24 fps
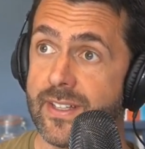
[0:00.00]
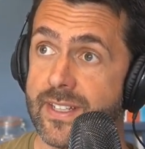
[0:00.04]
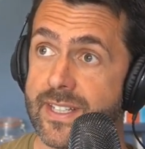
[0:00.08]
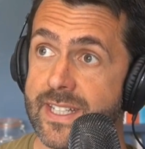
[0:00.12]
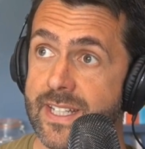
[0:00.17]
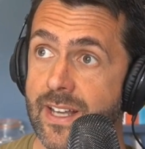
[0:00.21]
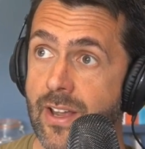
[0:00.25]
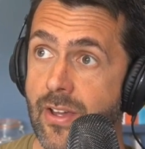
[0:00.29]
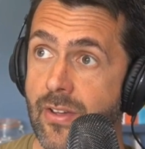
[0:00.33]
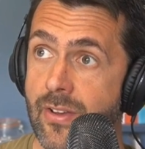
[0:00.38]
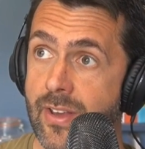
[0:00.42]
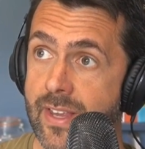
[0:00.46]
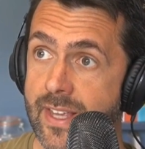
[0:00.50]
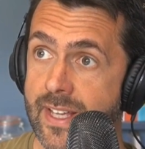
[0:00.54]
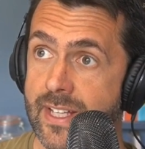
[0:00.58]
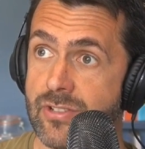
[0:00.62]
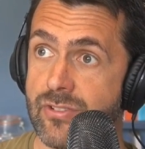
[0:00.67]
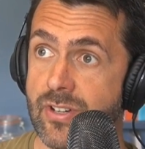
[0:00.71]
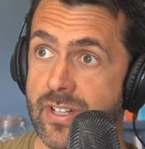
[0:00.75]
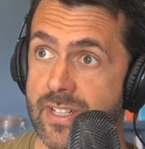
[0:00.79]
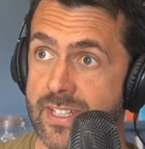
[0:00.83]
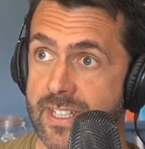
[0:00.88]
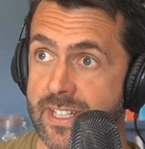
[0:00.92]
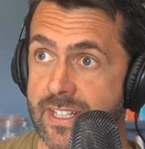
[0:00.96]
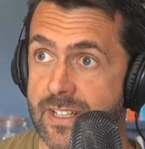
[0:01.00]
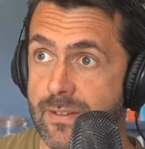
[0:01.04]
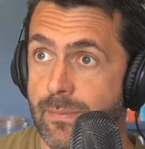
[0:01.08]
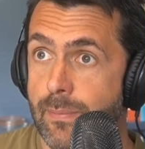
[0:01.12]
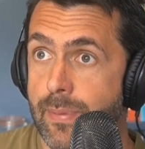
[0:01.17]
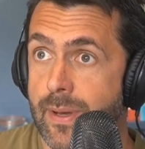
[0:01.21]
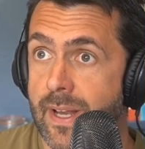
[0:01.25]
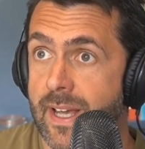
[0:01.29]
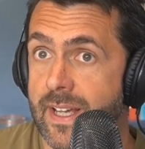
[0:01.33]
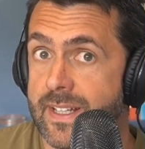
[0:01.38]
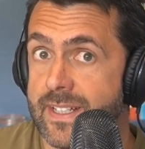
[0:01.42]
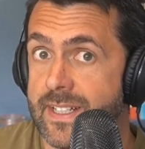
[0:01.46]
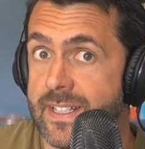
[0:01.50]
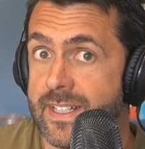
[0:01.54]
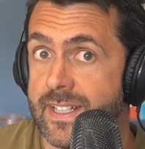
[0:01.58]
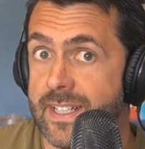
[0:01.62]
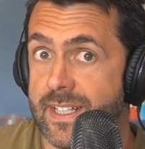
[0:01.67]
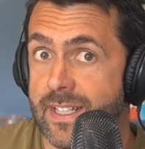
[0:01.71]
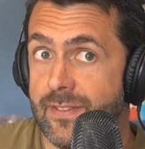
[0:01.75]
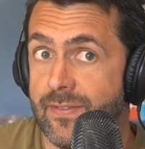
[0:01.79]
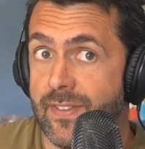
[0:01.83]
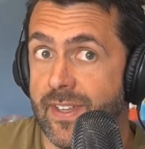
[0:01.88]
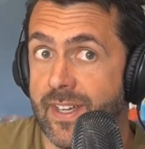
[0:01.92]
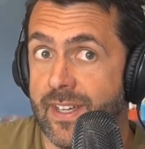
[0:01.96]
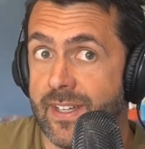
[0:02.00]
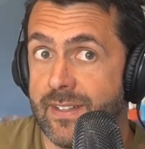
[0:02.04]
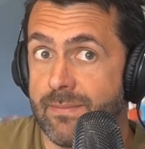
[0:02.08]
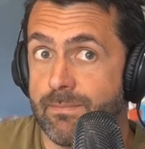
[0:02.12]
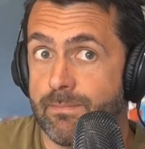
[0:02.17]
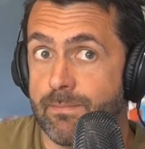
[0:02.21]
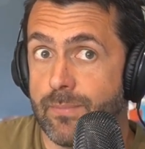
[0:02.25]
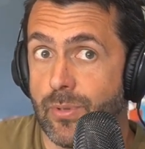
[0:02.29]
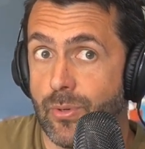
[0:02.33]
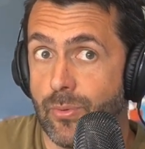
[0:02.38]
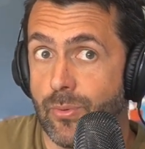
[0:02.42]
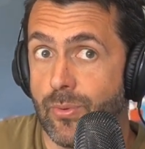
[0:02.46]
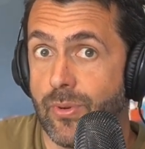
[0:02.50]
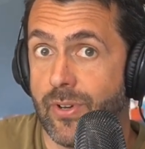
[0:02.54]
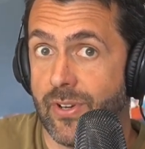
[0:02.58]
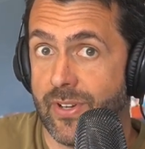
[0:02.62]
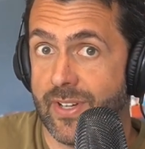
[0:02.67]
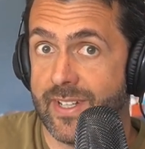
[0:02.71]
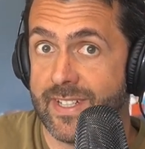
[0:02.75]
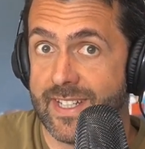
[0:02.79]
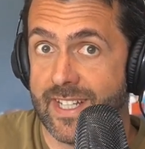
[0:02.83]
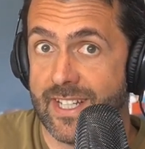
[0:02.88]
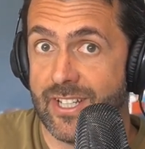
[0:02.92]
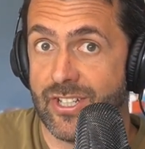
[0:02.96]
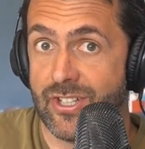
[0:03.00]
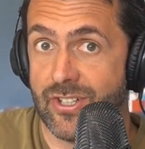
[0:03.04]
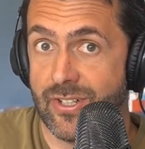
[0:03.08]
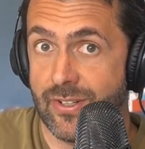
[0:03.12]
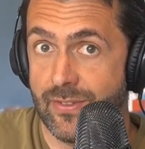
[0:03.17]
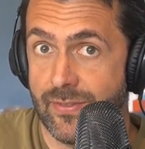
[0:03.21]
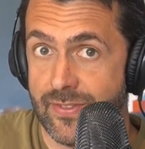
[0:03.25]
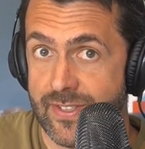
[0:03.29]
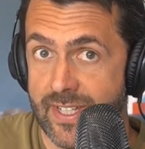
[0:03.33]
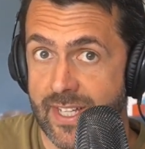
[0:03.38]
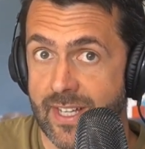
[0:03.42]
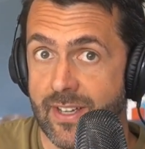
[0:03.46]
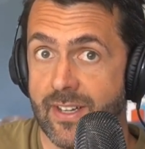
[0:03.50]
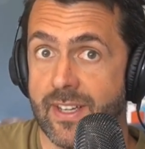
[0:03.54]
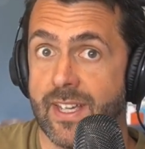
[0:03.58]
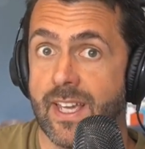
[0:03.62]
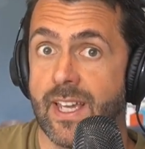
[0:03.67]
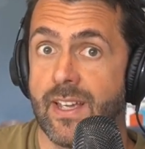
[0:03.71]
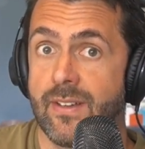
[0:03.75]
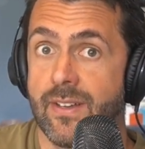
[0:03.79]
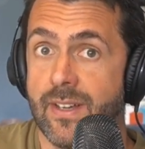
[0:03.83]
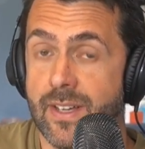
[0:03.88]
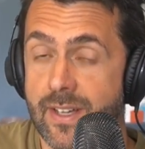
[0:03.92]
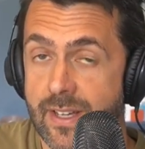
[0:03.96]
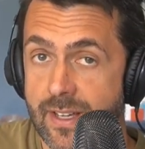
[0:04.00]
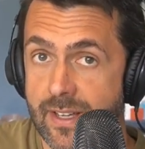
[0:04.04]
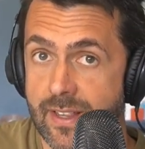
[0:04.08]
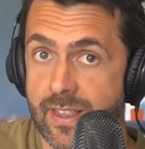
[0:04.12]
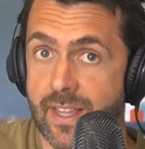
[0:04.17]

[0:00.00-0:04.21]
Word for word: slowly address the complexity of their organization and say, okay,